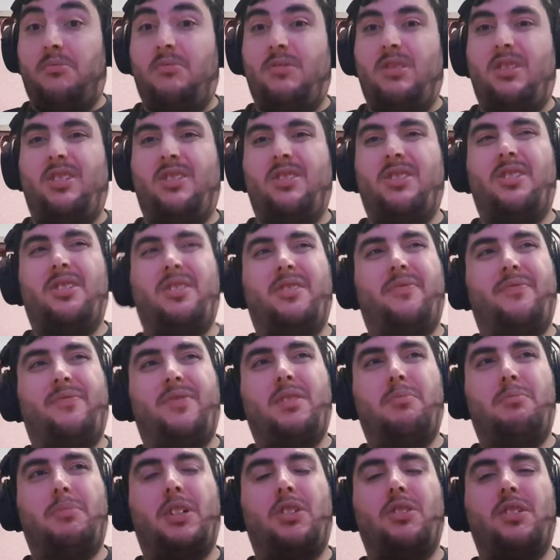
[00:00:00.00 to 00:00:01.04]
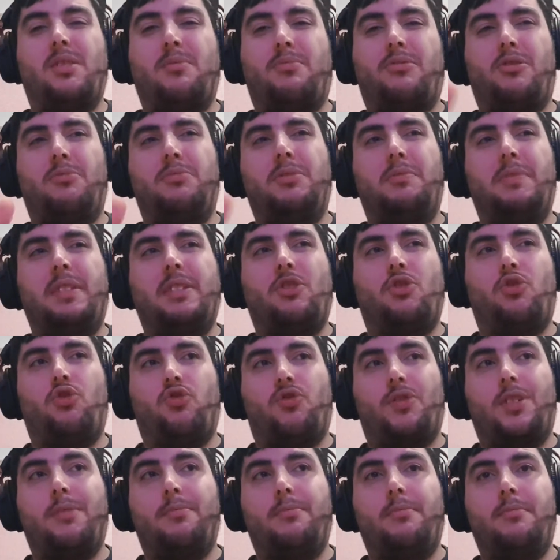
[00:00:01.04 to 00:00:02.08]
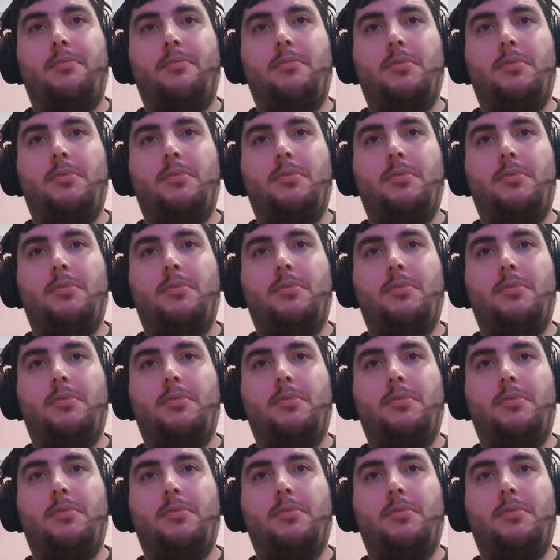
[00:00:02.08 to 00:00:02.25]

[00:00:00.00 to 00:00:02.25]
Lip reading: no, because the problem is Grim,